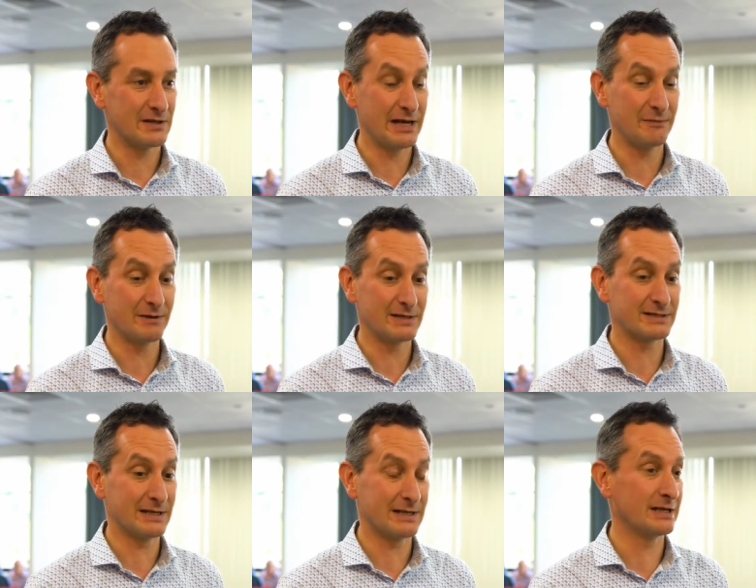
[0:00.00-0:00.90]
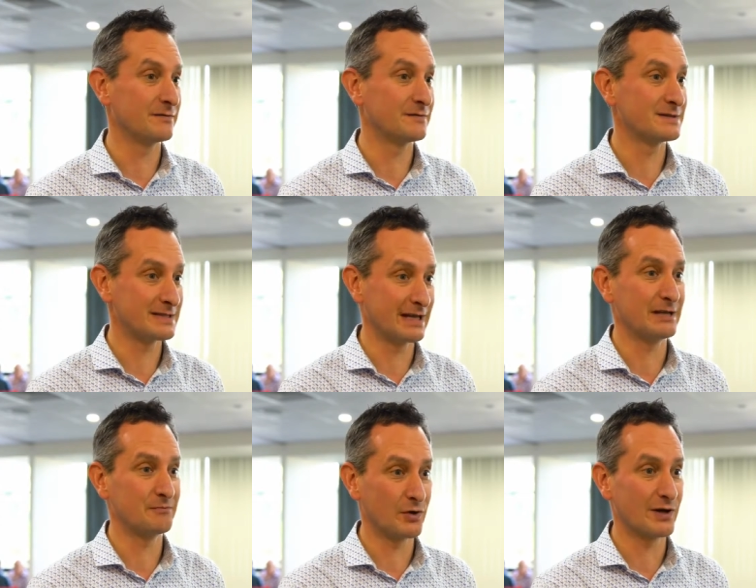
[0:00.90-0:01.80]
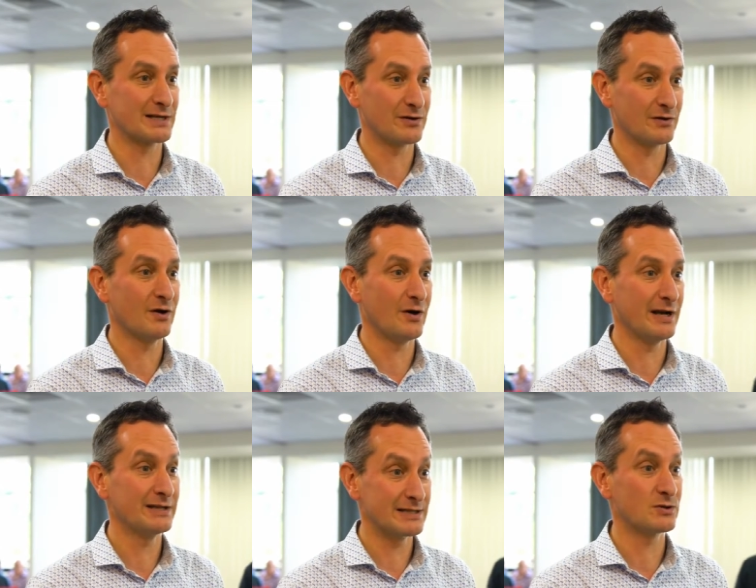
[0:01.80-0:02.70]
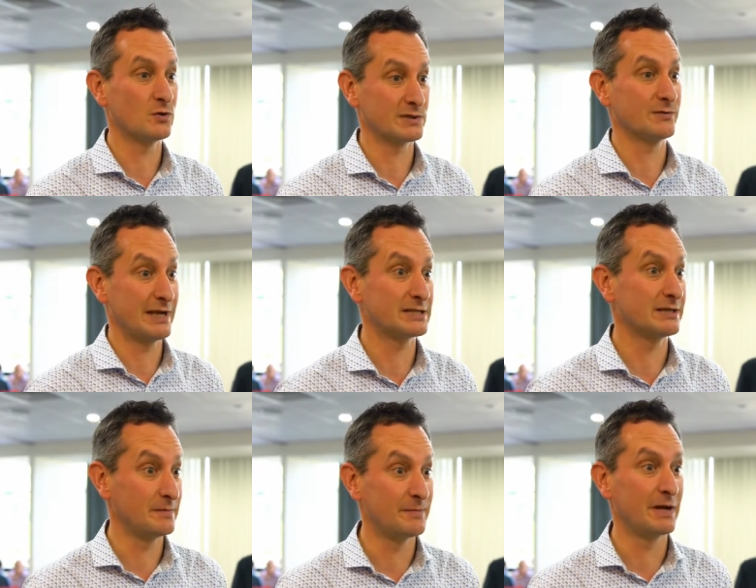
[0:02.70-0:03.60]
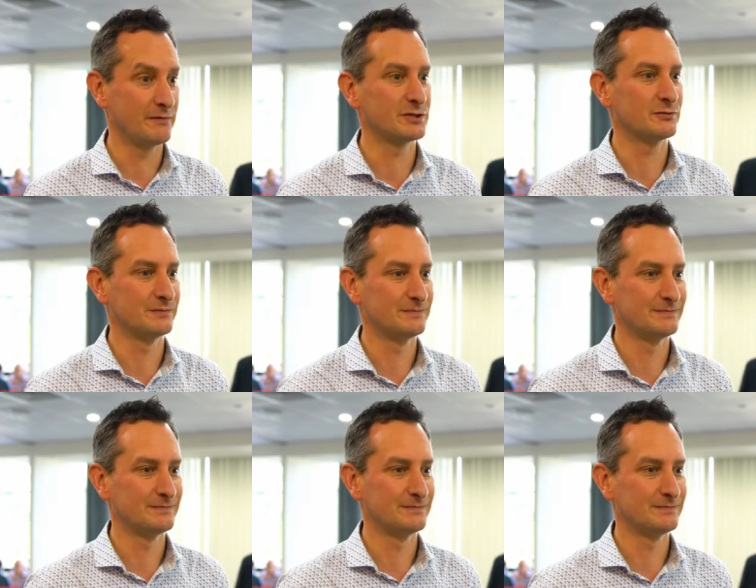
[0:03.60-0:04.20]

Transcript: So anyone that's thinking of selling products online, this course would actually be beneficial.